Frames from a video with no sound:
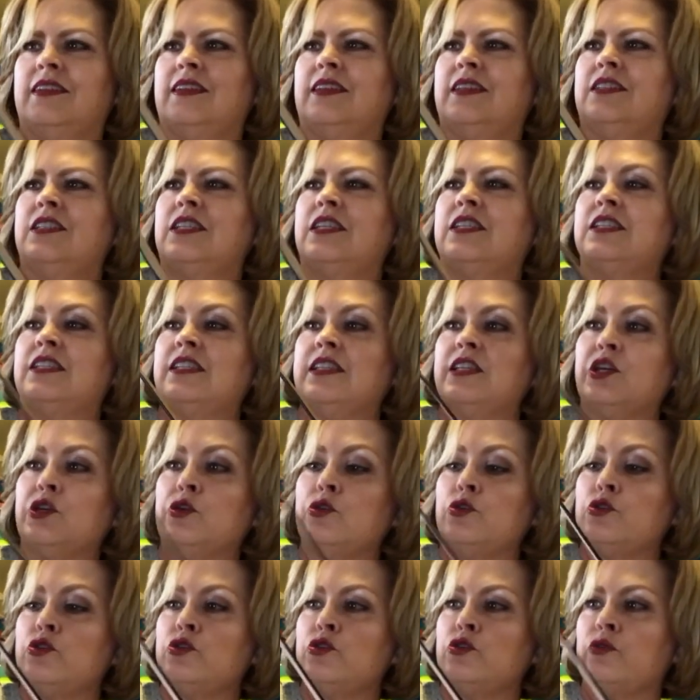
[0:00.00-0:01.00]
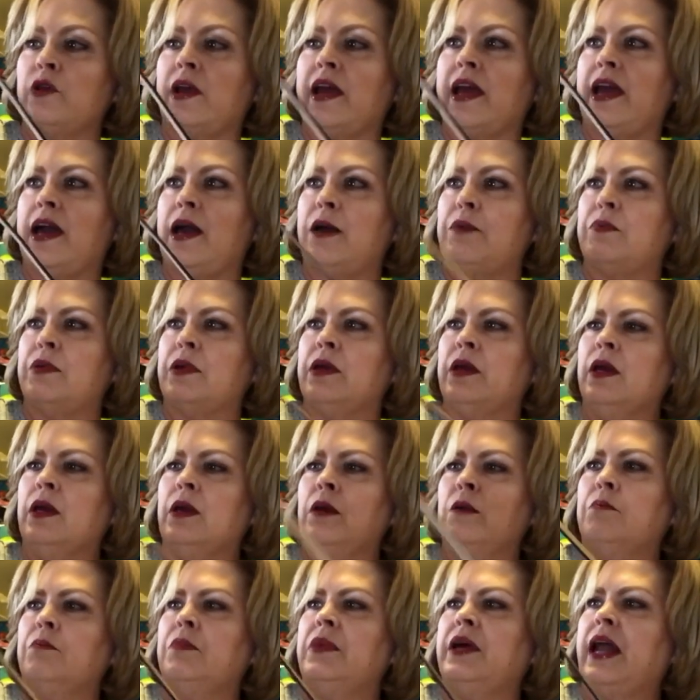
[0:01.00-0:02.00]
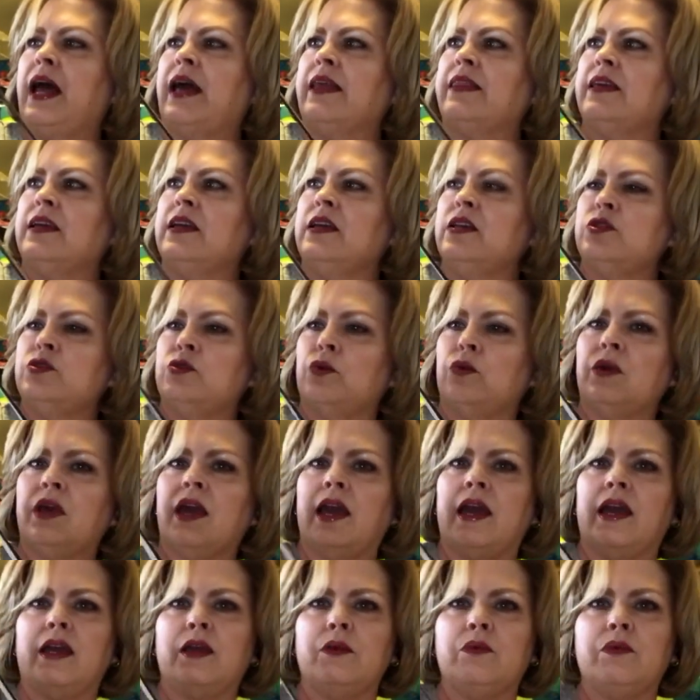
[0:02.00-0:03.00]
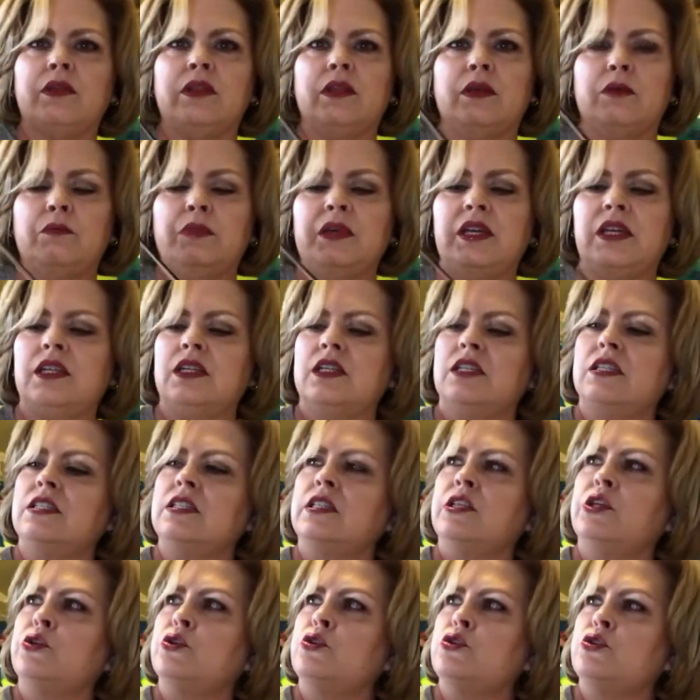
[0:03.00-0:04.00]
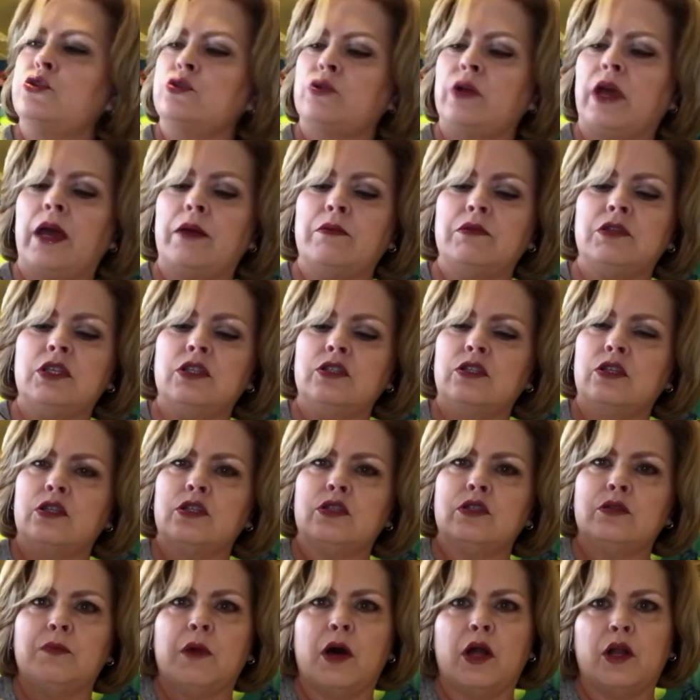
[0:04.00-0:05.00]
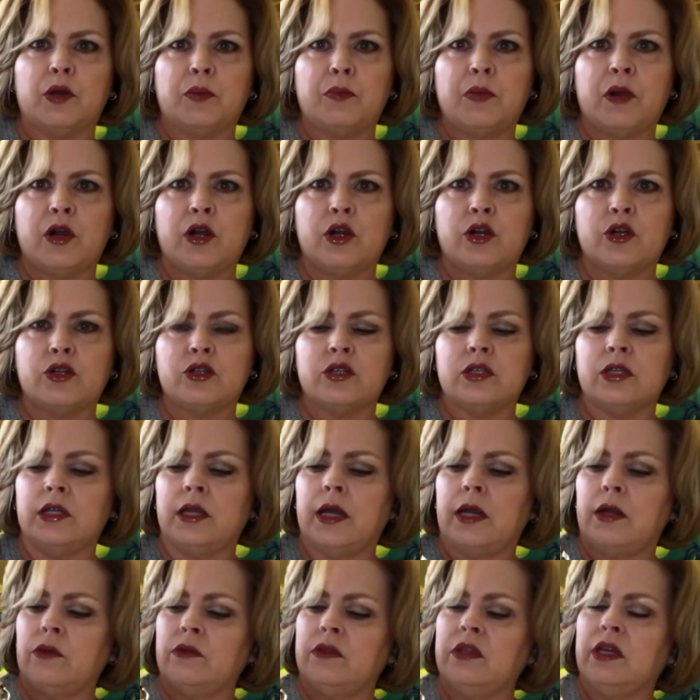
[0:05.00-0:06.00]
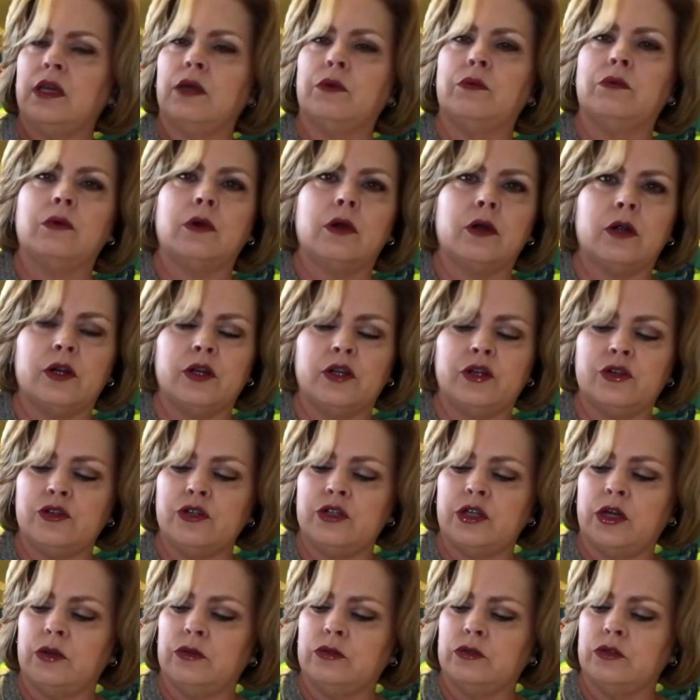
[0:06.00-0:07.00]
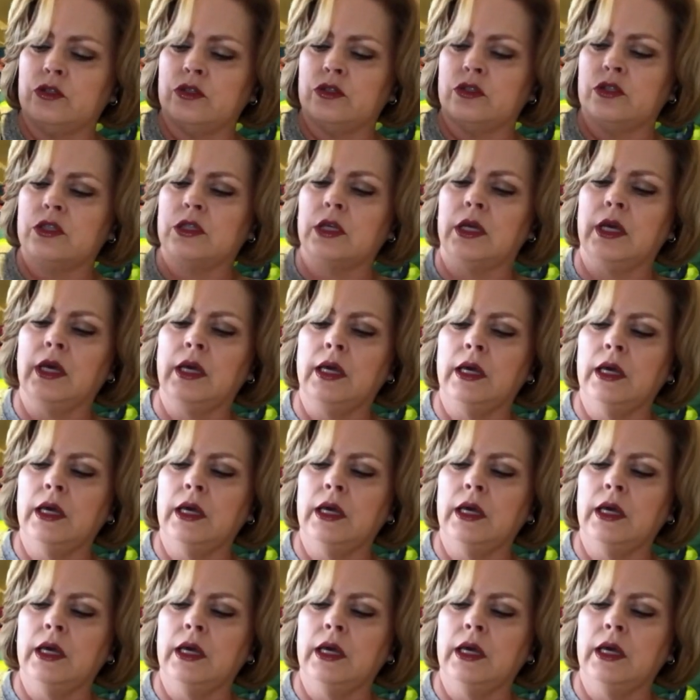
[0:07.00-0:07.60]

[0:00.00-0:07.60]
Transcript: It's a slender strap, but I think it's okay with it being a slender strap since it's a smaller purse, and I don't think it will hurt your shoulders.